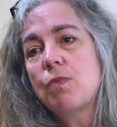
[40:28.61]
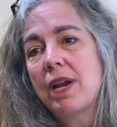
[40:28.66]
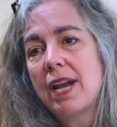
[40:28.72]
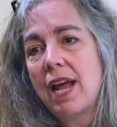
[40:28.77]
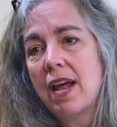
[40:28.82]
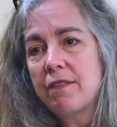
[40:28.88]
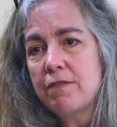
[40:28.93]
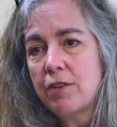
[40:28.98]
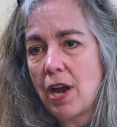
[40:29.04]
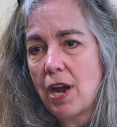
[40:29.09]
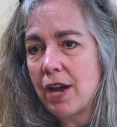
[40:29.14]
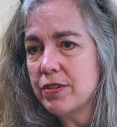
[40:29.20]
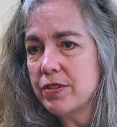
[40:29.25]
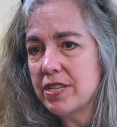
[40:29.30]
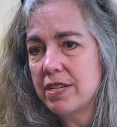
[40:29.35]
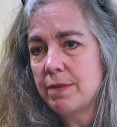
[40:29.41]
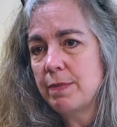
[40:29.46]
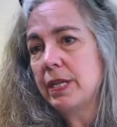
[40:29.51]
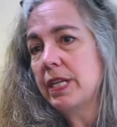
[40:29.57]
run out of your
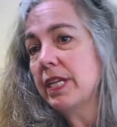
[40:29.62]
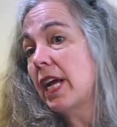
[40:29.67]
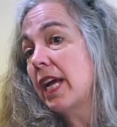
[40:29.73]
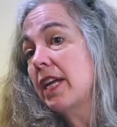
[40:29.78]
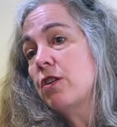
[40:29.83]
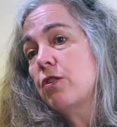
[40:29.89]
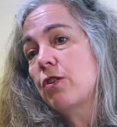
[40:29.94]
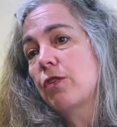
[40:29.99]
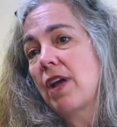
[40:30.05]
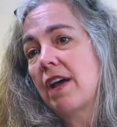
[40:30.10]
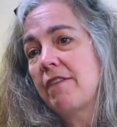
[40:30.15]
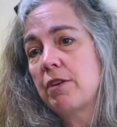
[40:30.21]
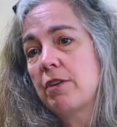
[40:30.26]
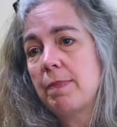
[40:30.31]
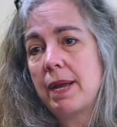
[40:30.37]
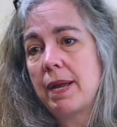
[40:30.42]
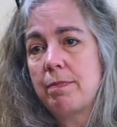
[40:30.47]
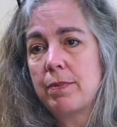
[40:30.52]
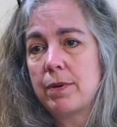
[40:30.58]
house in the middle of the night and you don't have your
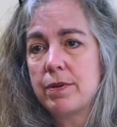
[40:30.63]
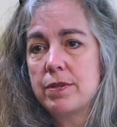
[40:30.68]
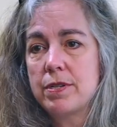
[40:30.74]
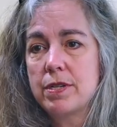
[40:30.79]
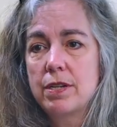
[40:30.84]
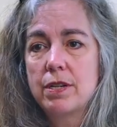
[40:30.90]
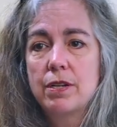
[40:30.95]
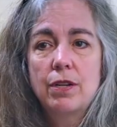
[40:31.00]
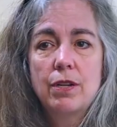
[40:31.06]
papers.